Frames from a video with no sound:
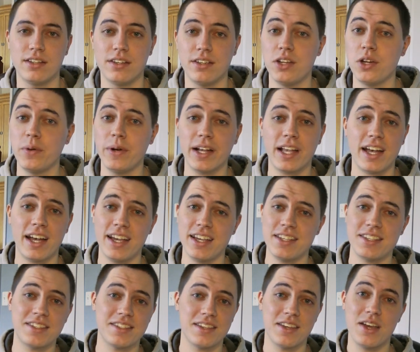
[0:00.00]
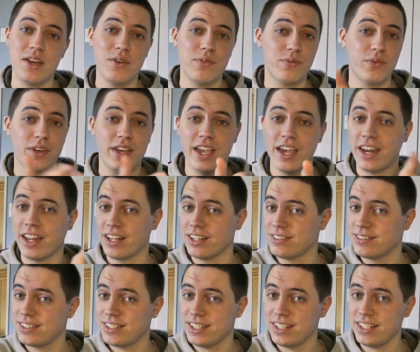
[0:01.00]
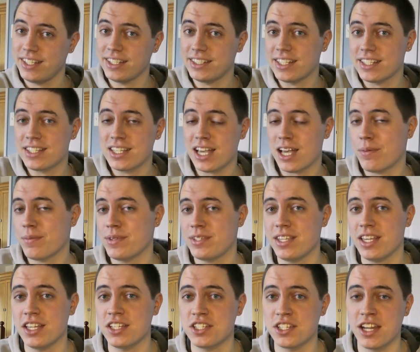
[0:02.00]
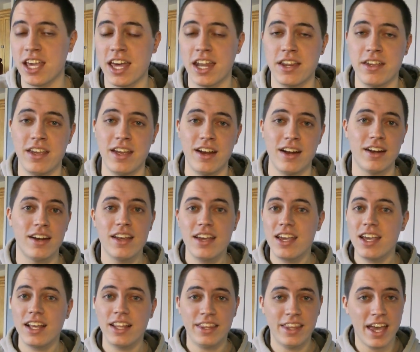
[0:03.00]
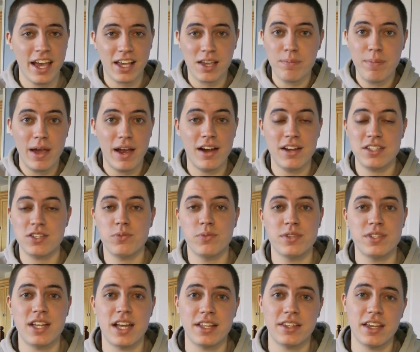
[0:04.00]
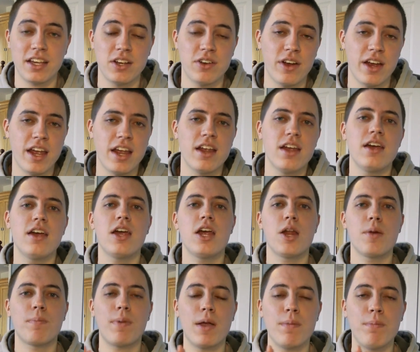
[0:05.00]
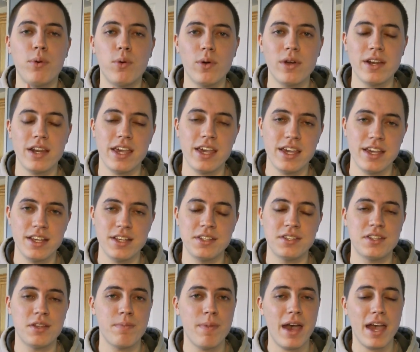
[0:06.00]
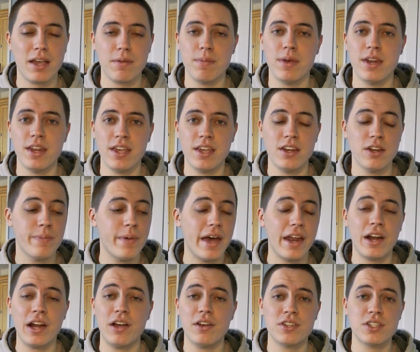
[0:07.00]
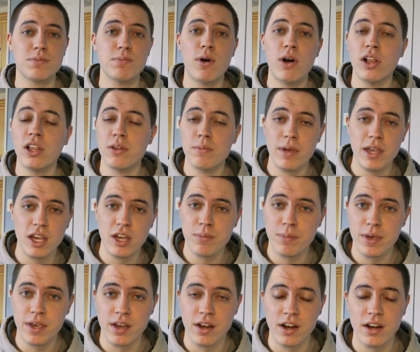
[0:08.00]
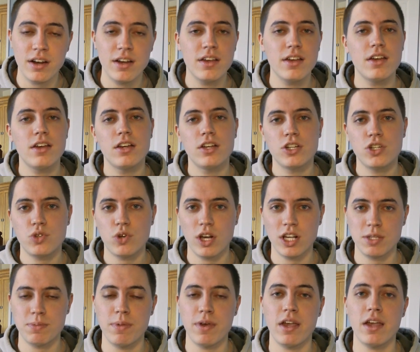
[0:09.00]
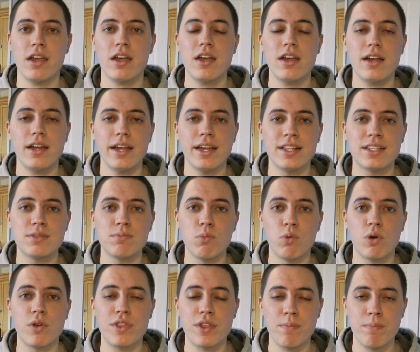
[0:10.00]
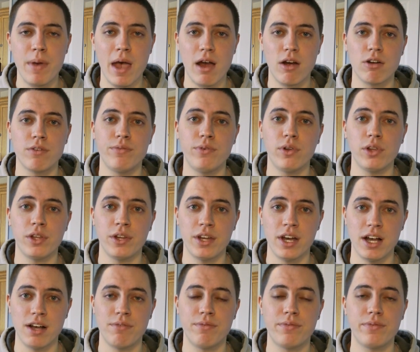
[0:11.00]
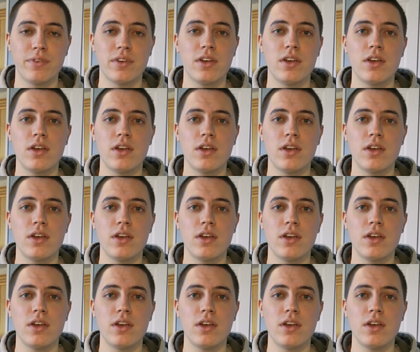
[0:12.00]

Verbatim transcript: You know what, guys? Forget it. Get the Thomas the Engine out of here. That comparison was not that great. My point is, the Mac Mini, no matter how small it may appear, trust me, it's more than powerful enough